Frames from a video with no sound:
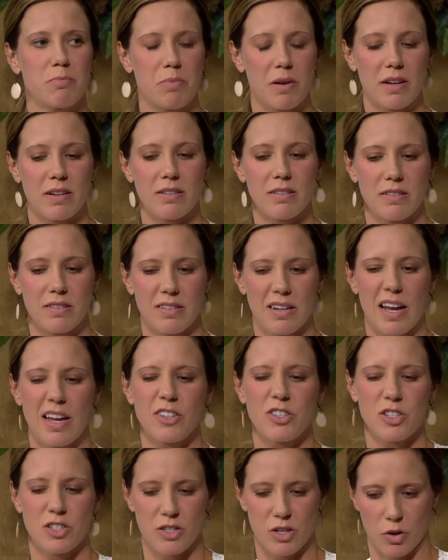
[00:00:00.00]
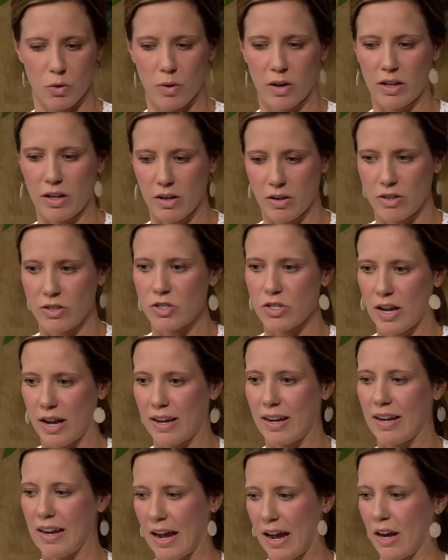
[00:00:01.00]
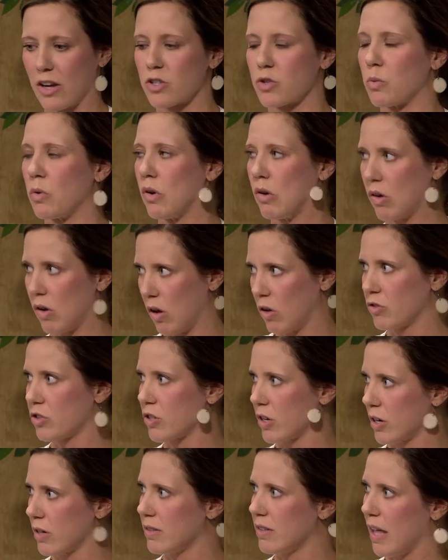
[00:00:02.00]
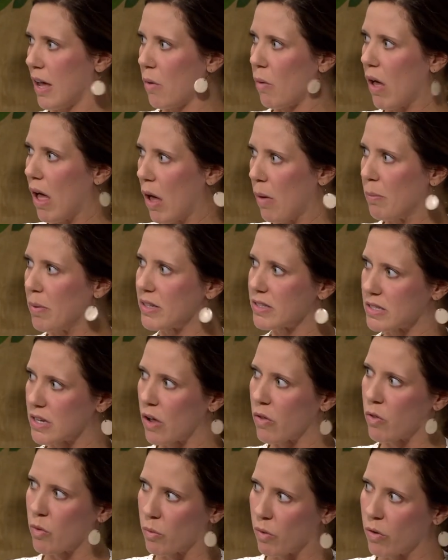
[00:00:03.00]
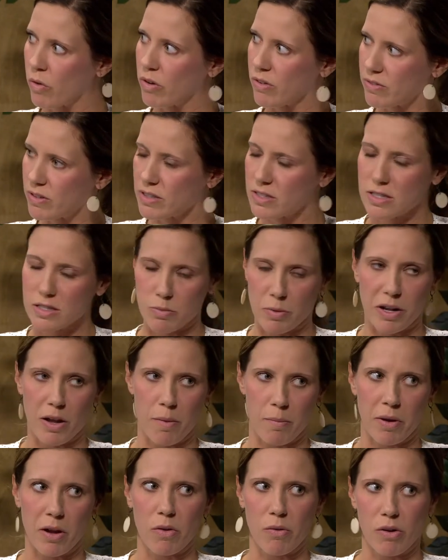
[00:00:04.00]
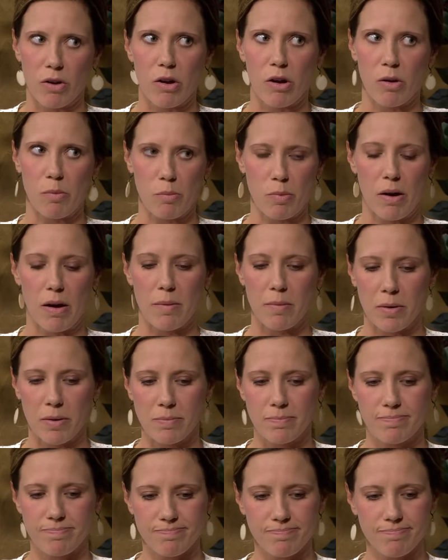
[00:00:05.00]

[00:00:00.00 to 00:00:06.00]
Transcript: but not just a quick urine check, an actual culture, and that will help us down the road if this is becoming a recurrent problem.